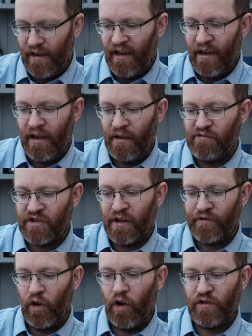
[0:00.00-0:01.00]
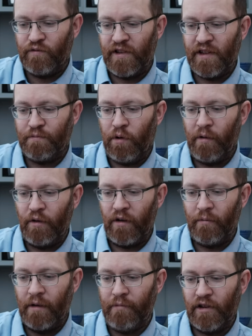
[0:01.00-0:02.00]
um, which I've got, which is probably one
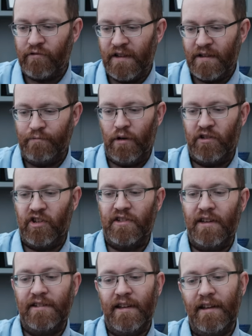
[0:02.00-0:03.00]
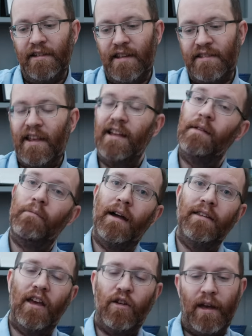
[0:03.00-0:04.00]
of my most recent purchases, is the Sailor
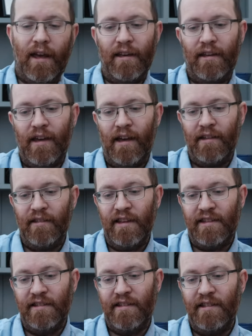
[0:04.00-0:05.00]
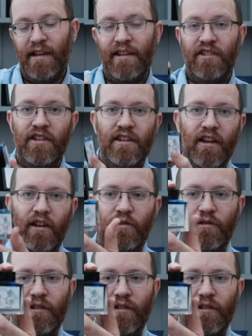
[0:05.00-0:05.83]
Manyo ink, and this is the Nadeshiko,